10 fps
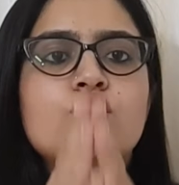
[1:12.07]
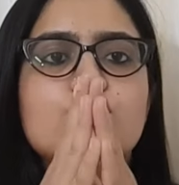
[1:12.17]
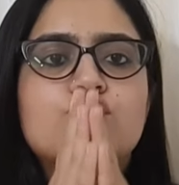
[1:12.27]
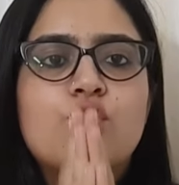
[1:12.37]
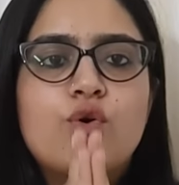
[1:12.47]

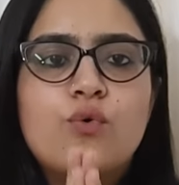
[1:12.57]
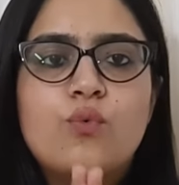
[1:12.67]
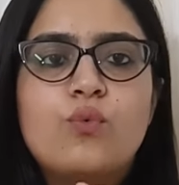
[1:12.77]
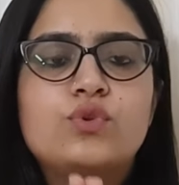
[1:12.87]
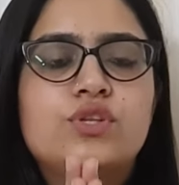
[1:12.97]

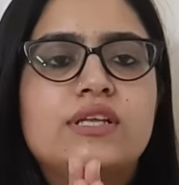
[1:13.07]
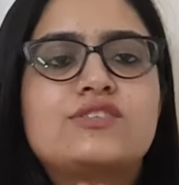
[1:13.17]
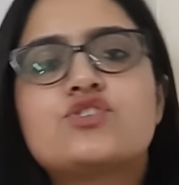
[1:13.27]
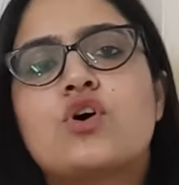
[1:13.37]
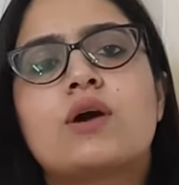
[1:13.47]
So
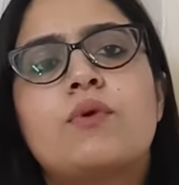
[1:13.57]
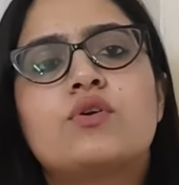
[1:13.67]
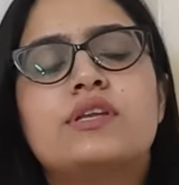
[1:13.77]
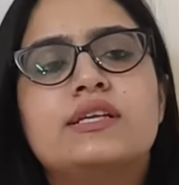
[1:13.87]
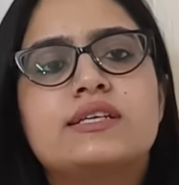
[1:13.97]
let's talk
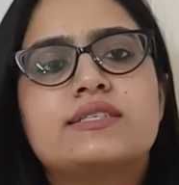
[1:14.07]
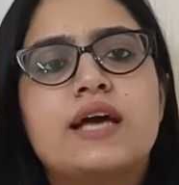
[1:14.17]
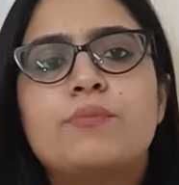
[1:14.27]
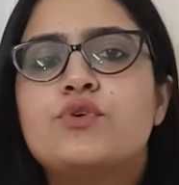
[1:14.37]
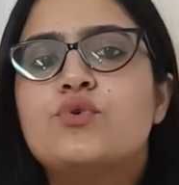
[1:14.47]
about NEET
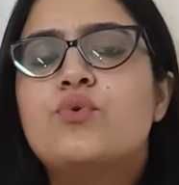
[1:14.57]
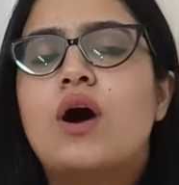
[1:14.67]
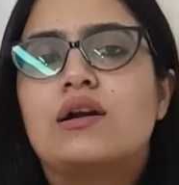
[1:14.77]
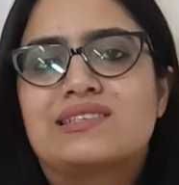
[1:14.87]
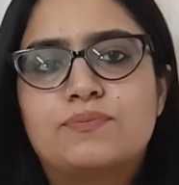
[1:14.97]
exam. You
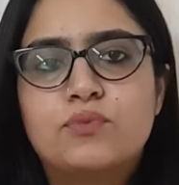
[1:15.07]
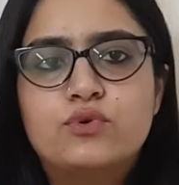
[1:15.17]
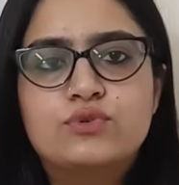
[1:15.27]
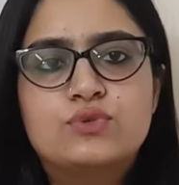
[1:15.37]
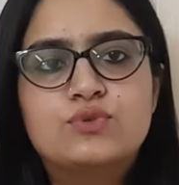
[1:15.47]
are
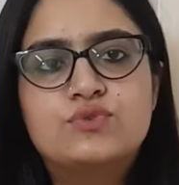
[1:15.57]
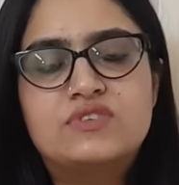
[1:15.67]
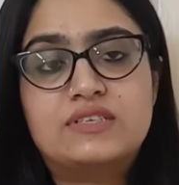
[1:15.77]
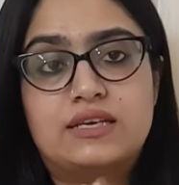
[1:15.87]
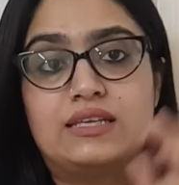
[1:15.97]
supposed to
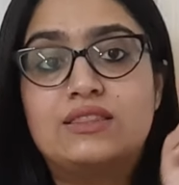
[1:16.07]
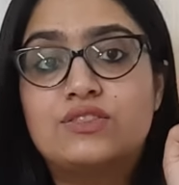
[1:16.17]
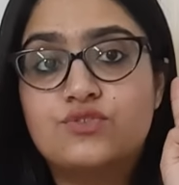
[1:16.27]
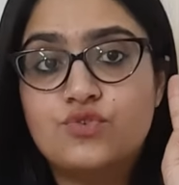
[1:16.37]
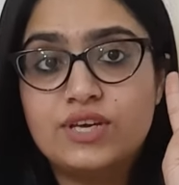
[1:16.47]
study
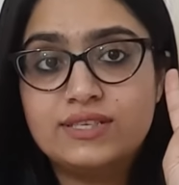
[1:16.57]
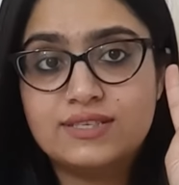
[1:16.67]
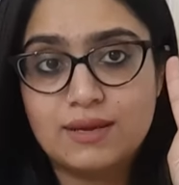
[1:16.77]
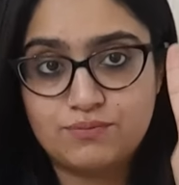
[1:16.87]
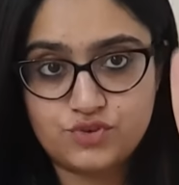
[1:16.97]
3
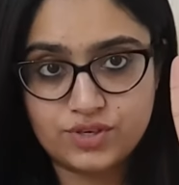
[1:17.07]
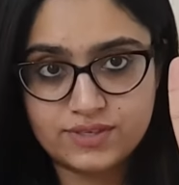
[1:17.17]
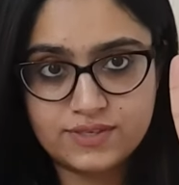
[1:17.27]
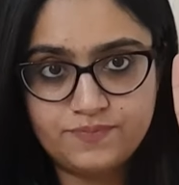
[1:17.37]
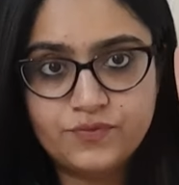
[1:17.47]

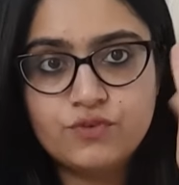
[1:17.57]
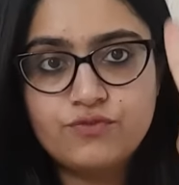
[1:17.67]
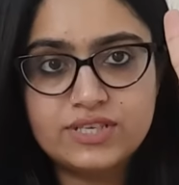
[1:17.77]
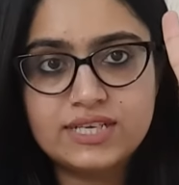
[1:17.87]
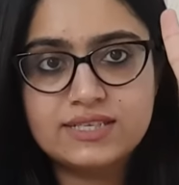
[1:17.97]
subjects,
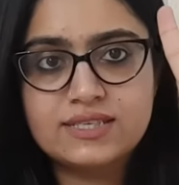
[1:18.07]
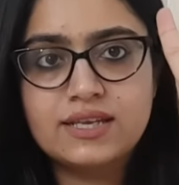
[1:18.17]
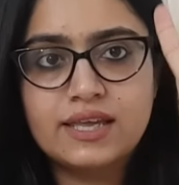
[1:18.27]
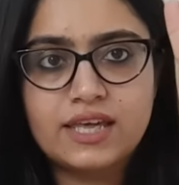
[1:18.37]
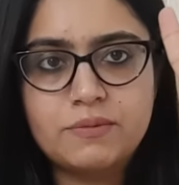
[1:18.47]
physics,
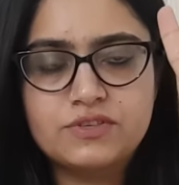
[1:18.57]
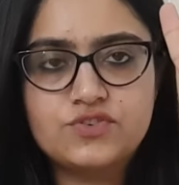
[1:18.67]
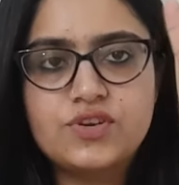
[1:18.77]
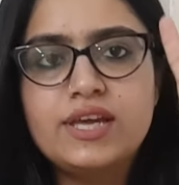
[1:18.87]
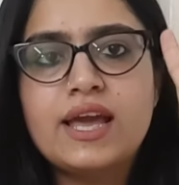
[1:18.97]

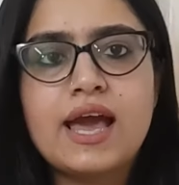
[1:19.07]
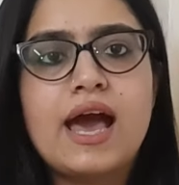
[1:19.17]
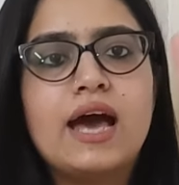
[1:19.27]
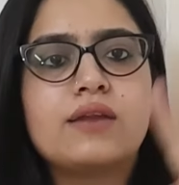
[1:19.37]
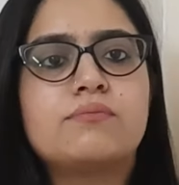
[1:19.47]
chemistry
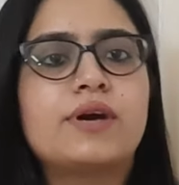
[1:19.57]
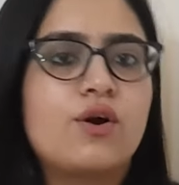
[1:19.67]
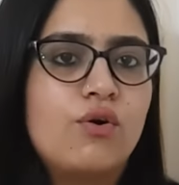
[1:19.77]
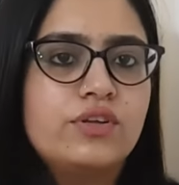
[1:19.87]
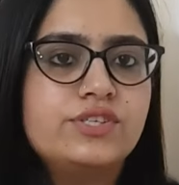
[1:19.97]
and
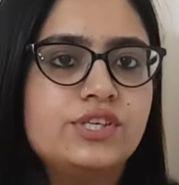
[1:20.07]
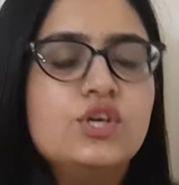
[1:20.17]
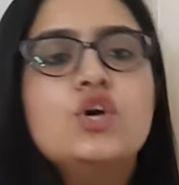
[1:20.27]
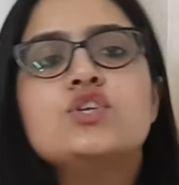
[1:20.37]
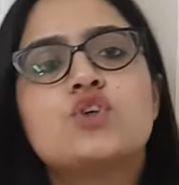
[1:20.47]
biology.
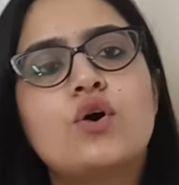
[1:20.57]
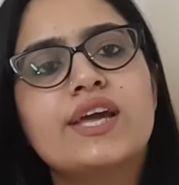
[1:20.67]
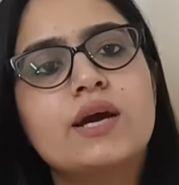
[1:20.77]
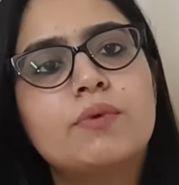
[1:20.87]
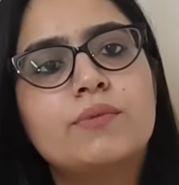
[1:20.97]

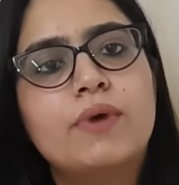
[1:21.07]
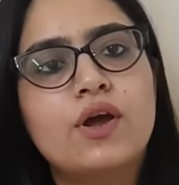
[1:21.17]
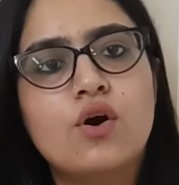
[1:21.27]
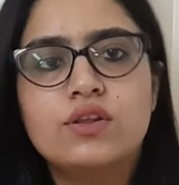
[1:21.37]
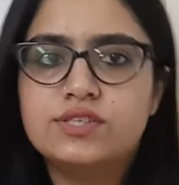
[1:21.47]
Talking about
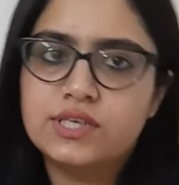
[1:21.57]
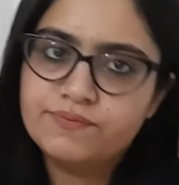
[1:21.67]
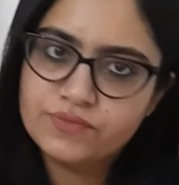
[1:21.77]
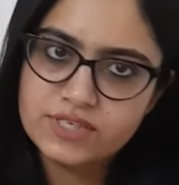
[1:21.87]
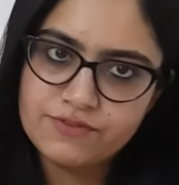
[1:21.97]
biology,
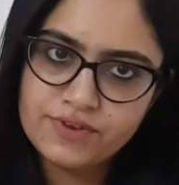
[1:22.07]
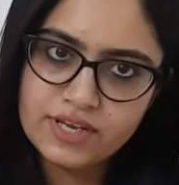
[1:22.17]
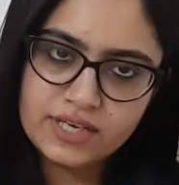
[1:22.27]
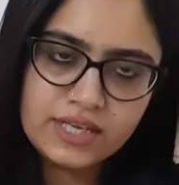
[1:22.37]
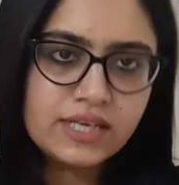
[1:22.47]

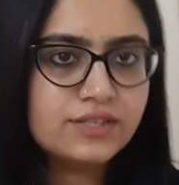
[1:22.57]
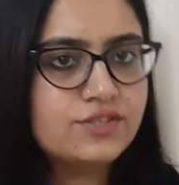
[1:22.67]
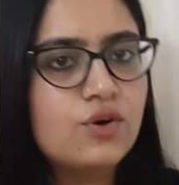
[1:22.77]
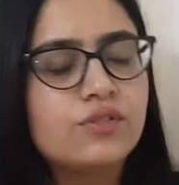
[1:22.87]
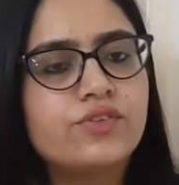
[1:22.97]
definitely it's
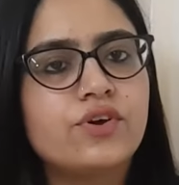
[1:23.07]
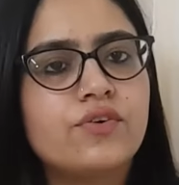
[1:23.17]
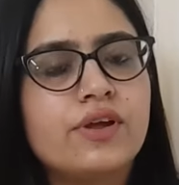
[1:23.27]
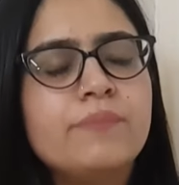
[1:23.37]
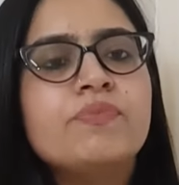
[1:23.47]
all
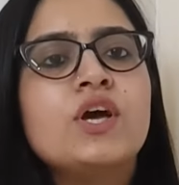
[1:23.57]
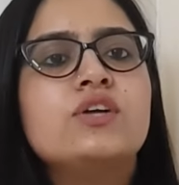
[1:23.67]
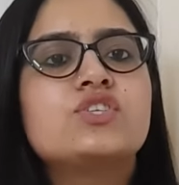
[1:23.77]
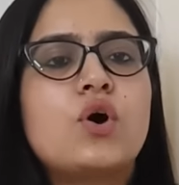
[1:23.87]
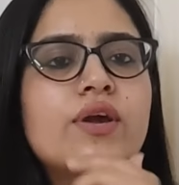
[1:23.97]
theory.
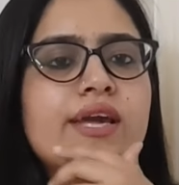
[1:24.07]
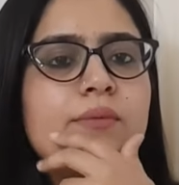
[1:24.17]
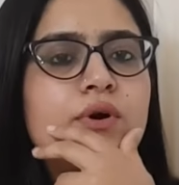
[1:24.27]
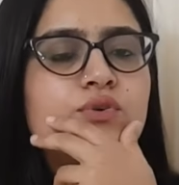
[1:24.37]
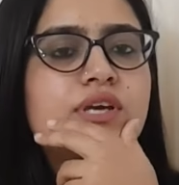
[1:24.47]
Talking
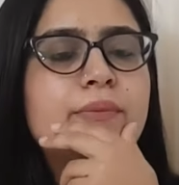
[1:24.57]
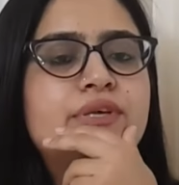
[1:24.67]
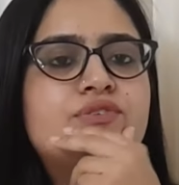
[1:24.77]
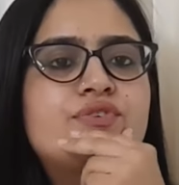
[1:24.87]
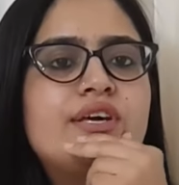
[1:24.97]
about
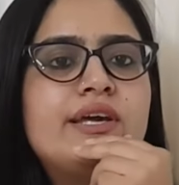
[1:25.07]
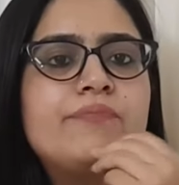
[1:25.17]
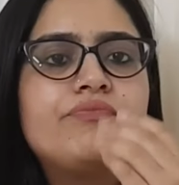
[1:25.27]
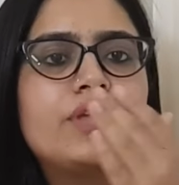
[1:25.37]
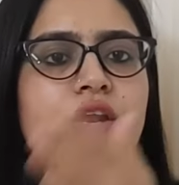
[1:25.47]

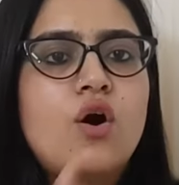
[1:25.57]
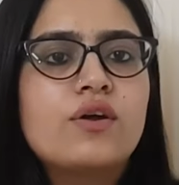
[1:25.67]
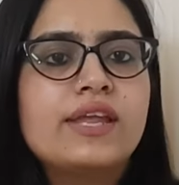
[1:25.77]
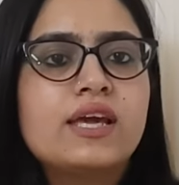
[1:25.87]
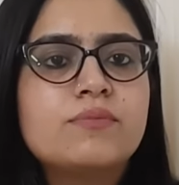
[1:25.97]
chemistry,
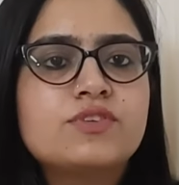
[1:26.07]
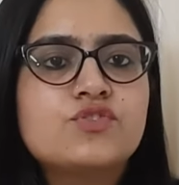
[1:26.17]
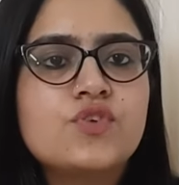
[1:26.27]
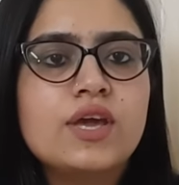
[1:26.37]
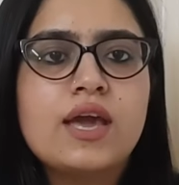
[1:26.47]
inorganic
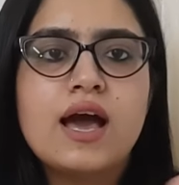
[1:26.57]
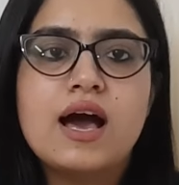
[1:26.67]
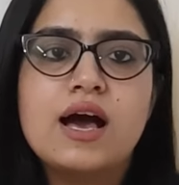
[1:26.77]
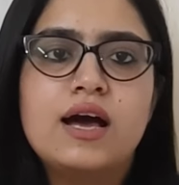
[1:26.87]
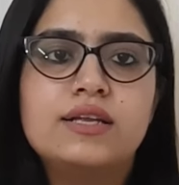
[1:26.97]
chemistry
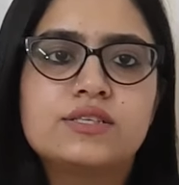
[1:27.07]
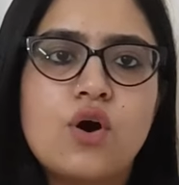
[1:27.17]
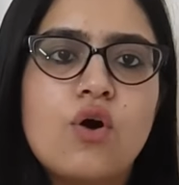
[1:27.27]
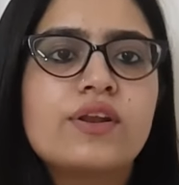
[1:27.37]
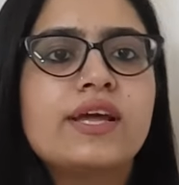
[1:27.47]
and
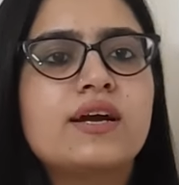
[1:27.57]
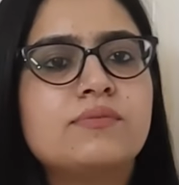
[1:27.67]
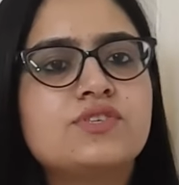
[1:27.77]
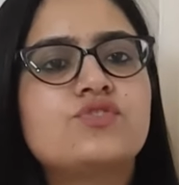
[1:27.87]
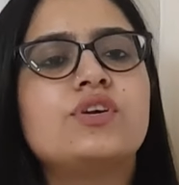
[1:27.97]
organic
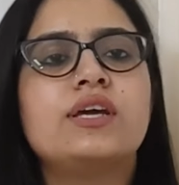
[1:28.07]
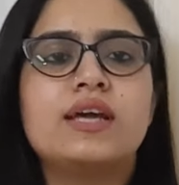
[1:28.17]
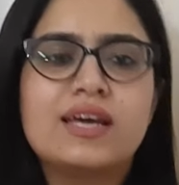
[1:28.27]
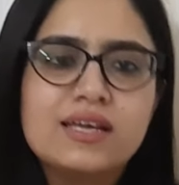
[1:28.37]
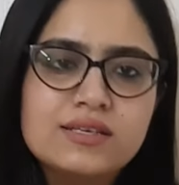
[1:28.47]
chemistry
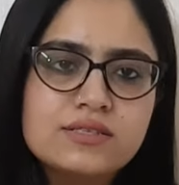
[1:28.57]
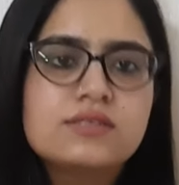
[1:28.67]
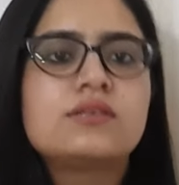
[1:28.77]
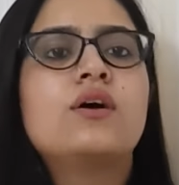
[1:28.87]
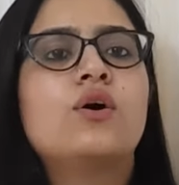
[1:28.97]

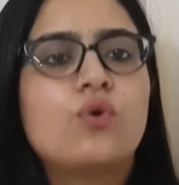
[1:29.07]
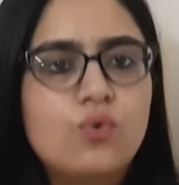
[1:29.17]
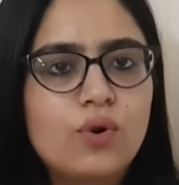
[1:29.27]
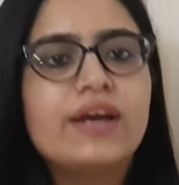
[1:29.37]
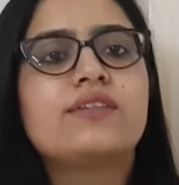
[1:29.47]
is
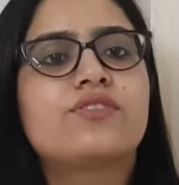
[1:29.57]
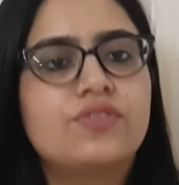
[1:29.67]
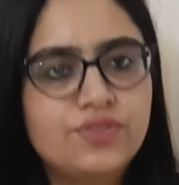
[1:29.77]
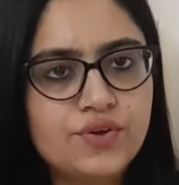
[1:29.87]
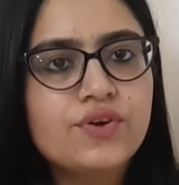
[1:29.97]
quite
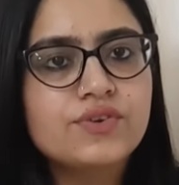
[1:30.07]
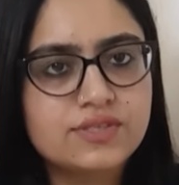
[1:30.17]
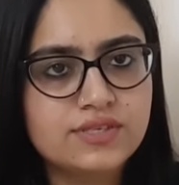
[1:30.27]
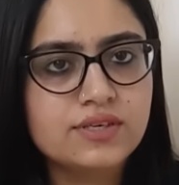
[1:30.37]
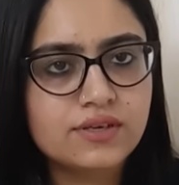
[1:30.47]

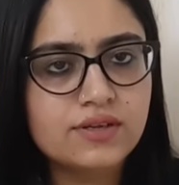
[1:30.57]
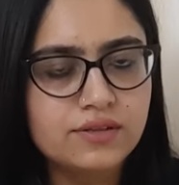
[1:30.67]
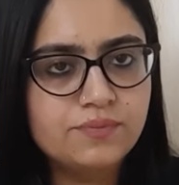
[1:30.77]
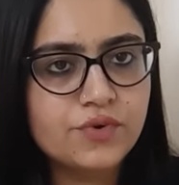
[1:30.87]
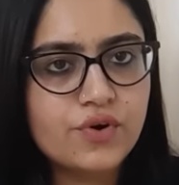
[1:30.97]

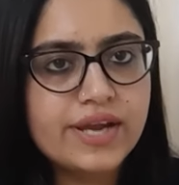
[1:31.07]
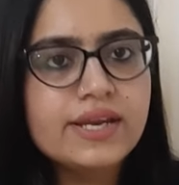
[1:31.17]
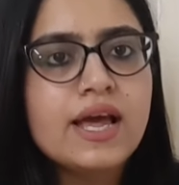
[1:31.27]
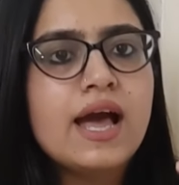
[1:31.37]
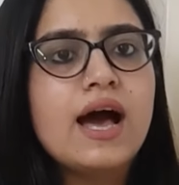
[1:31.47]
theoretical,
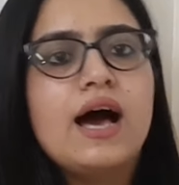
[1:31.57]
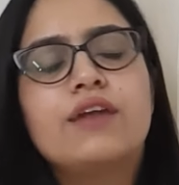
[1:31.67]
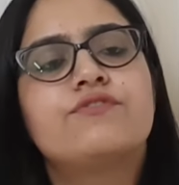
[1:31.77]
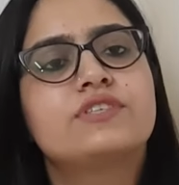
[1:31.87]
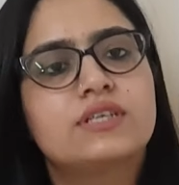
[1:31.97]
right?
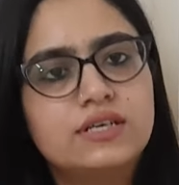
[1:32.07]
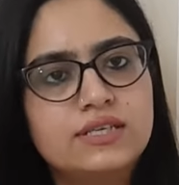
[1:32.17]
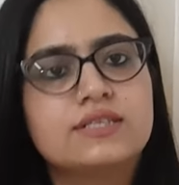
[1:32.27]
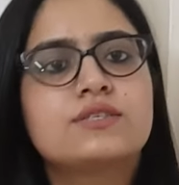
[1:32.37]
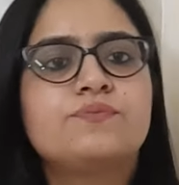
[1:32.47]
And physical
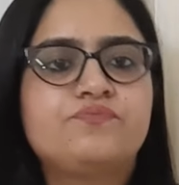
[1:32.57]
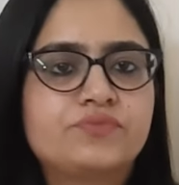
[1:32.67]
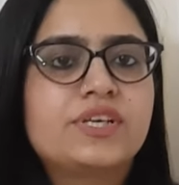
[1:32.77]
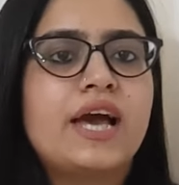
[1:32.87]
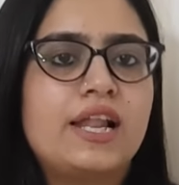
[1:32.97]
is
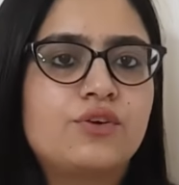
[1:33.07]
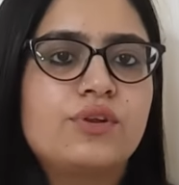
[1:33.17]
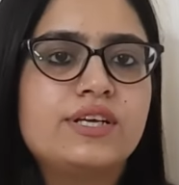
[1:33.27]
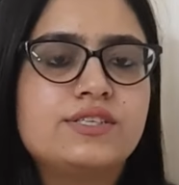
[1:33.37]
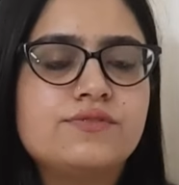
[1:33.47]

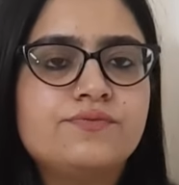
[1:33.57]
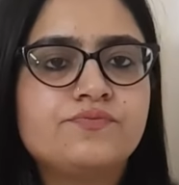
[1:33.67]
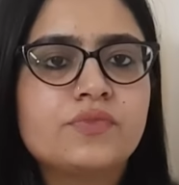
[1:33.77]
calculative.